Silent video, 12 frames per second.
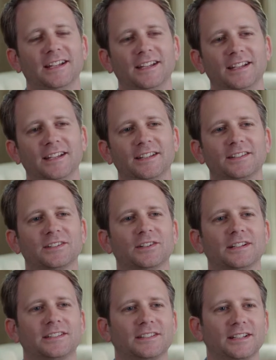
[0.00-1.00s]
and so
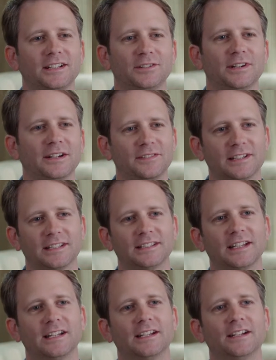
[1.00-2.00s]
I studied graphic
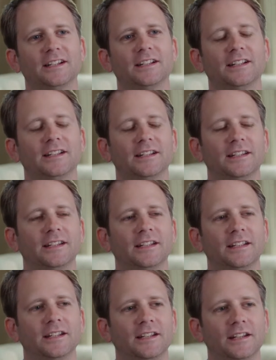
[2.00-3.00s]
design, and
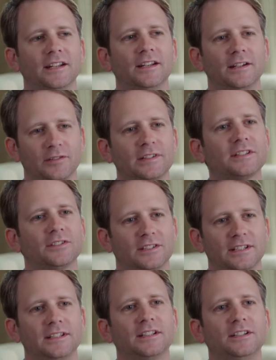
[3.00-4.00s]
then I still
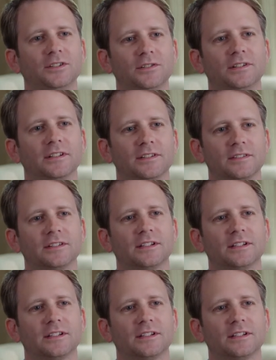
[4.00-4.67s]
continued to,